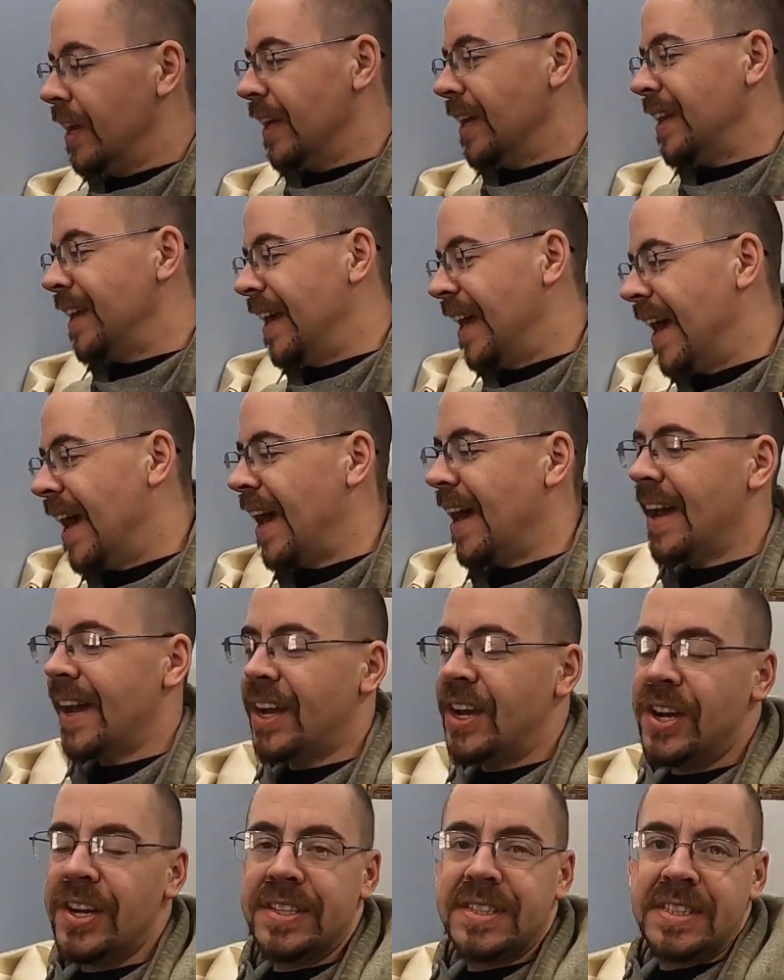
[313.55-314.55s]
Yeah,
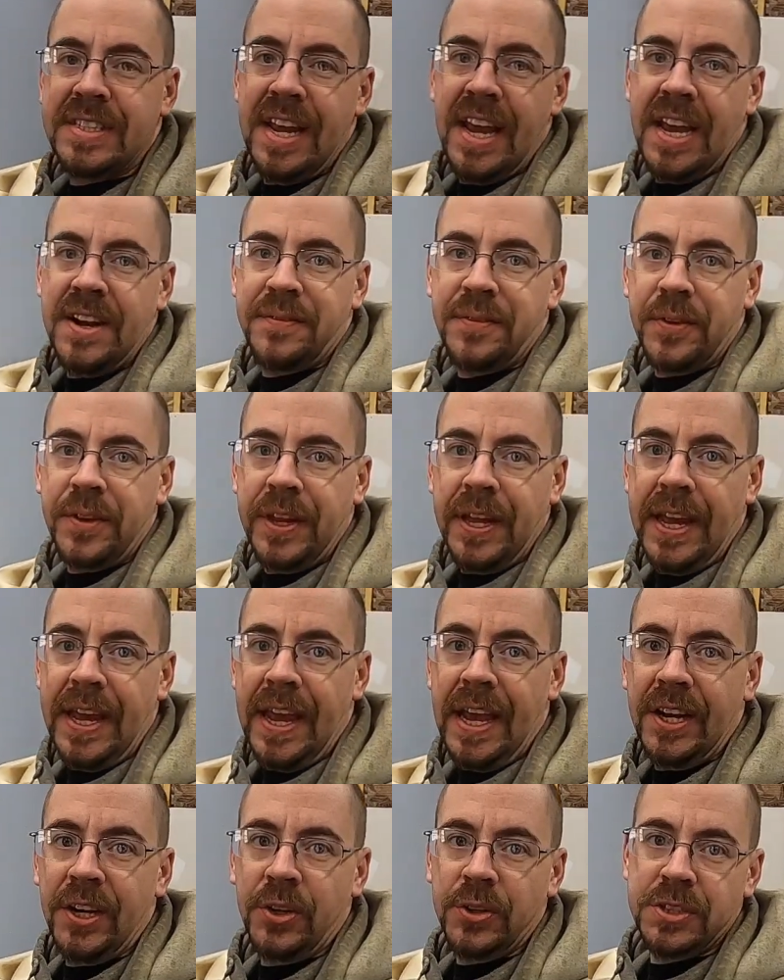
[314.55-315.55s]
it could stand for the
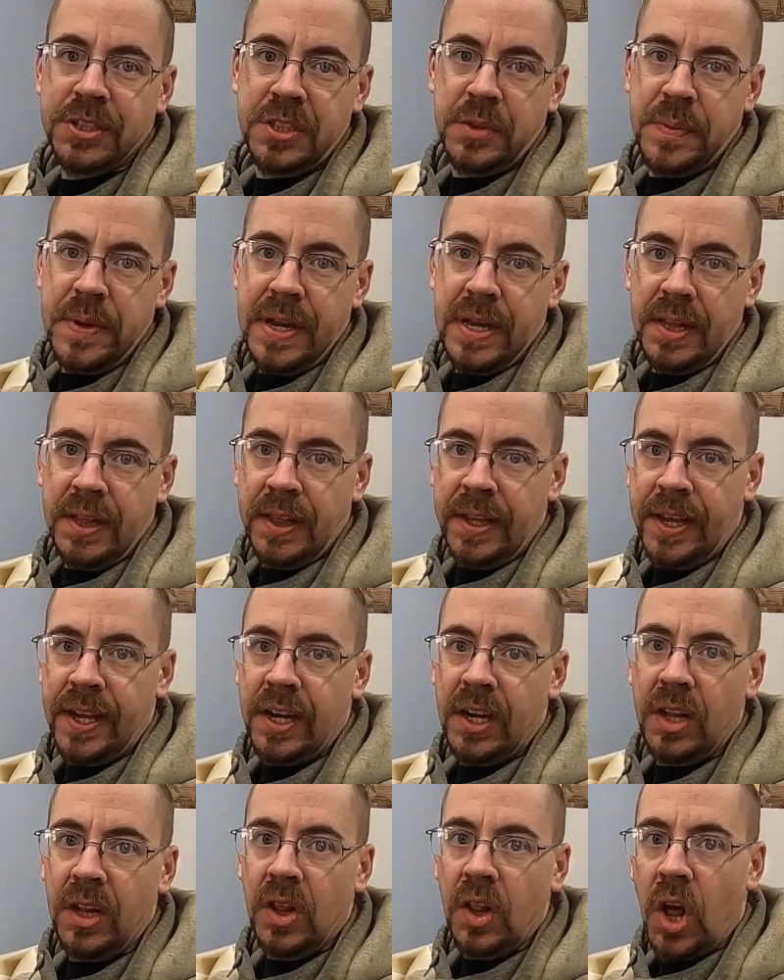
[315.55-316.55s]
handles to be a
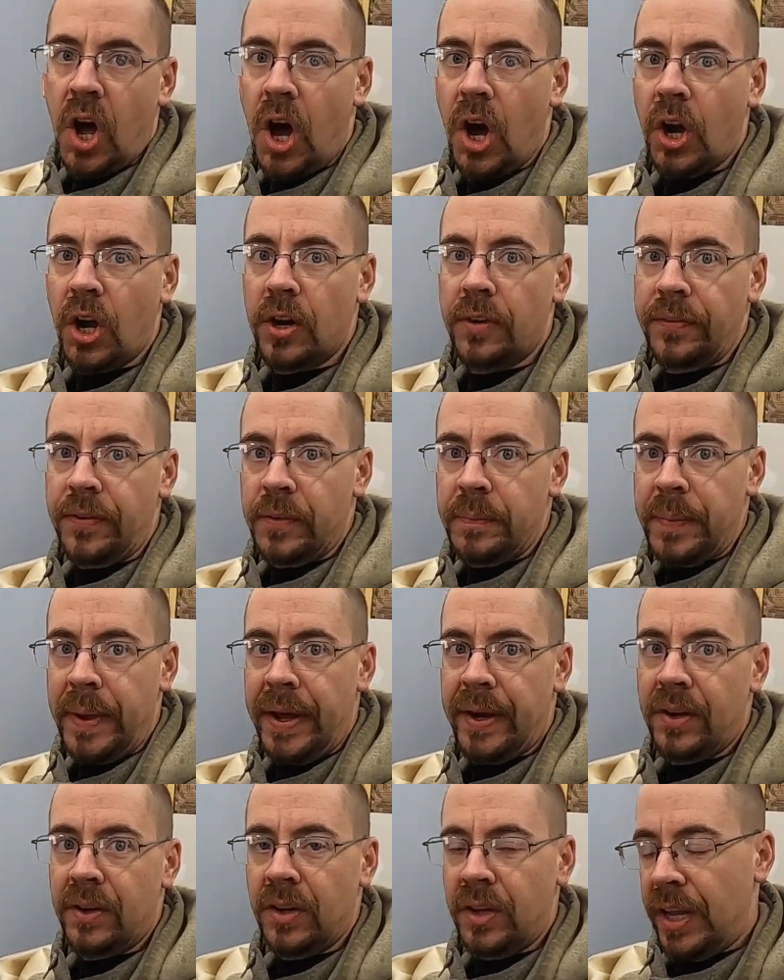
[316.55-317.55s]
little longer for
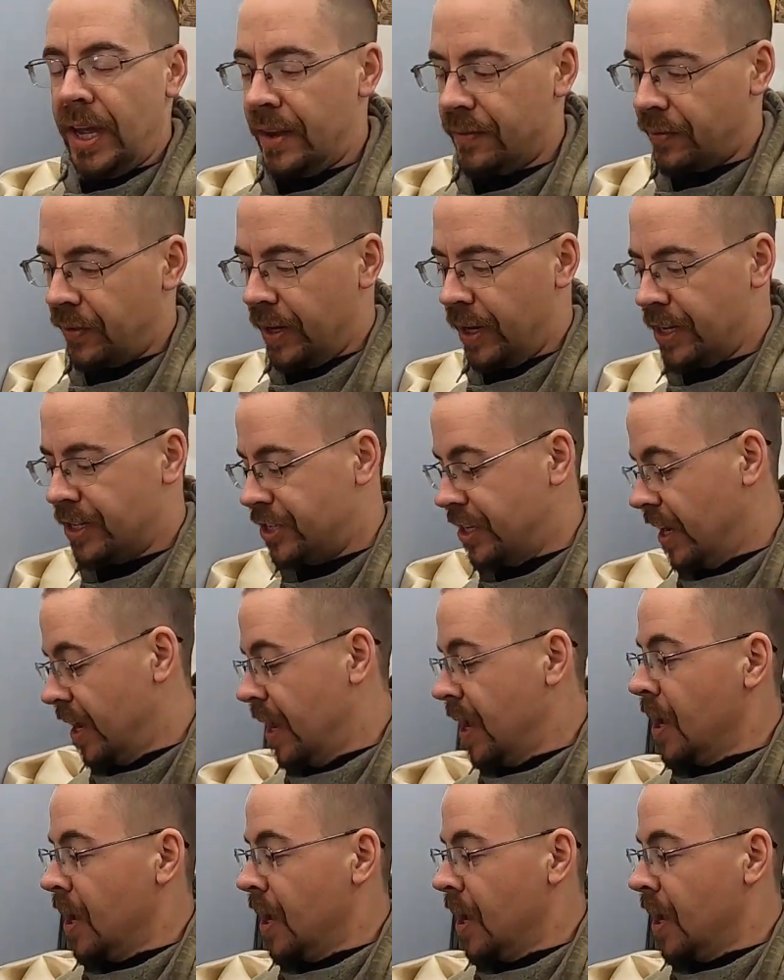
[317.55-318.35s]
better leverage,